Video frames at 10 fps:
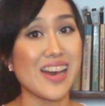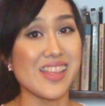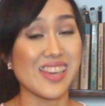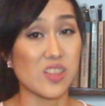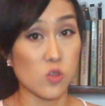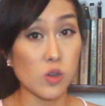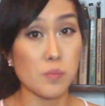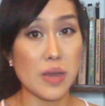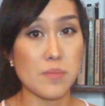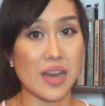They took
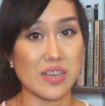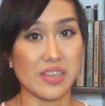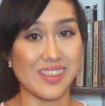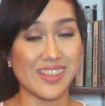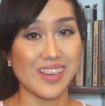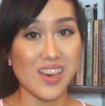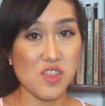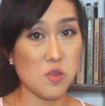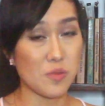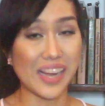Baybayin,
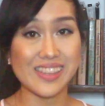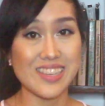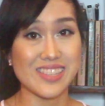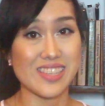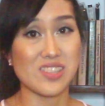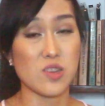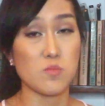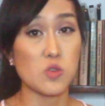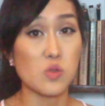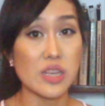the writing system
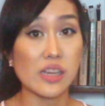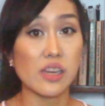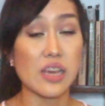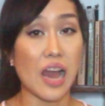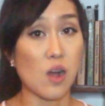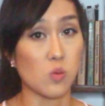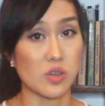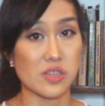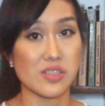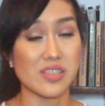uniquely
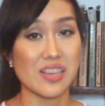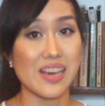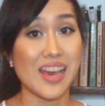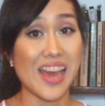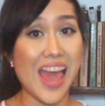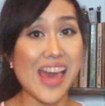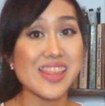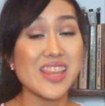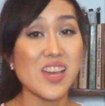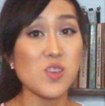ours,
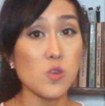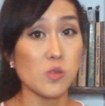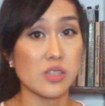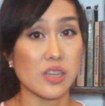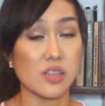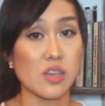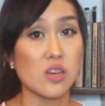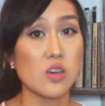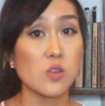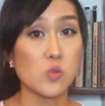and they used it
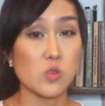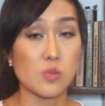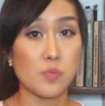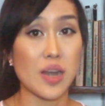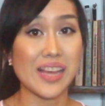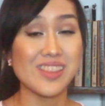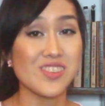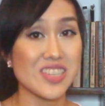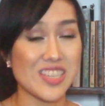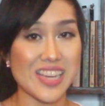to spread
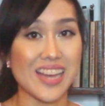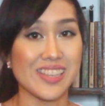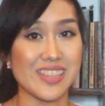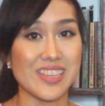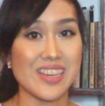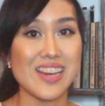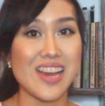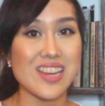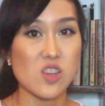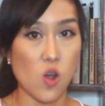Christianity
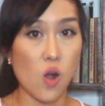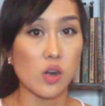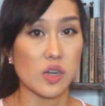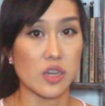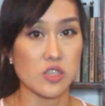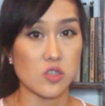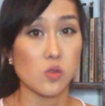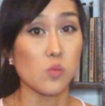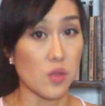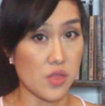and conquer us
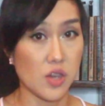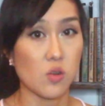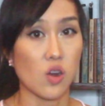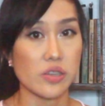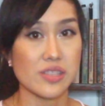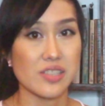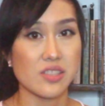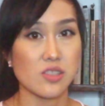with the cross.